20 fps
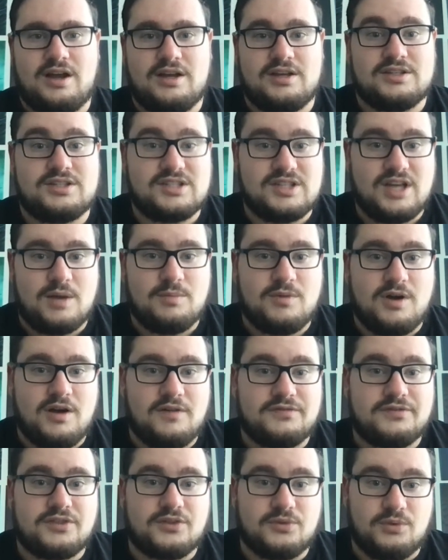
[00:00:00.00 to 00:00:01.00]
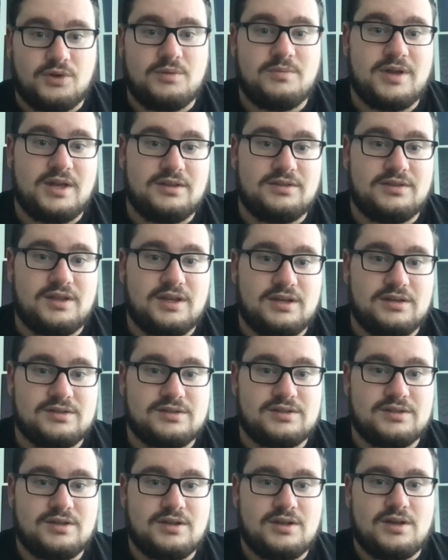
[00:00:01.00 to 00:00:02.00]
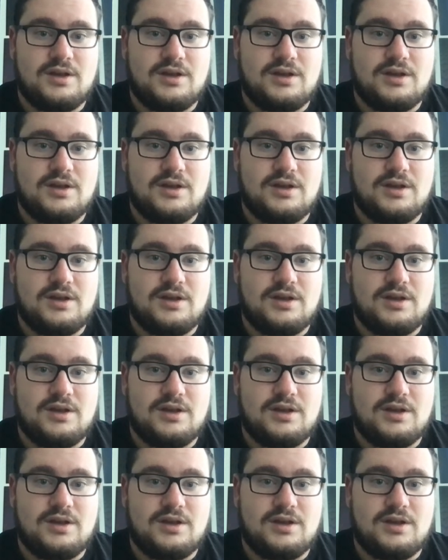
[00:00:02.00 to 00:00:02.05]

sum of three main things.